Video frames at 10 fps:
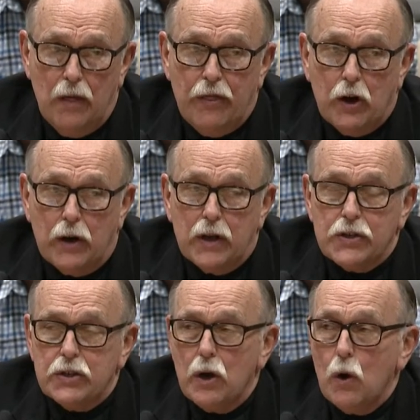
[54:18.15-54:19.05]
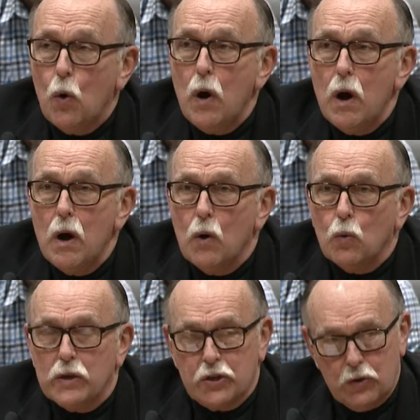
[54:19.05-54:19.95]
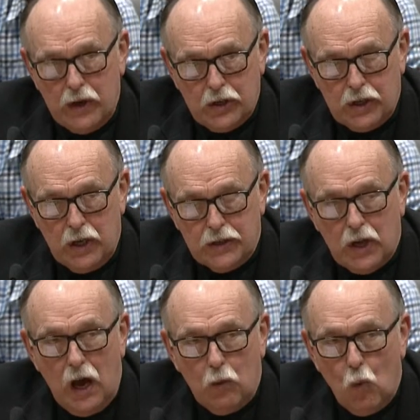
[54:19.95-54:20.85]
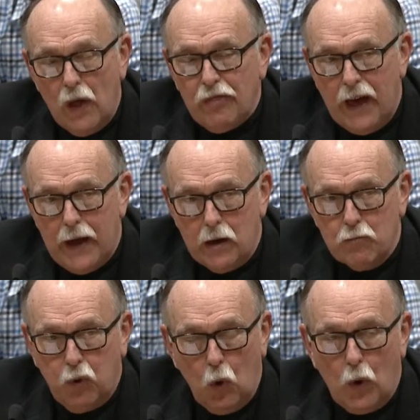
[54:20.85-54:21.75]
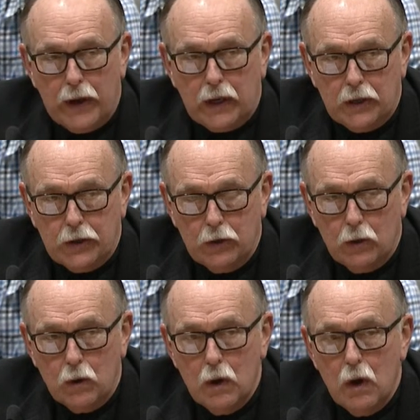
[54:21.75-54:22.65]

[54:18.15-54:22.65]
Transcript: There is no restrictions on what that employee can do.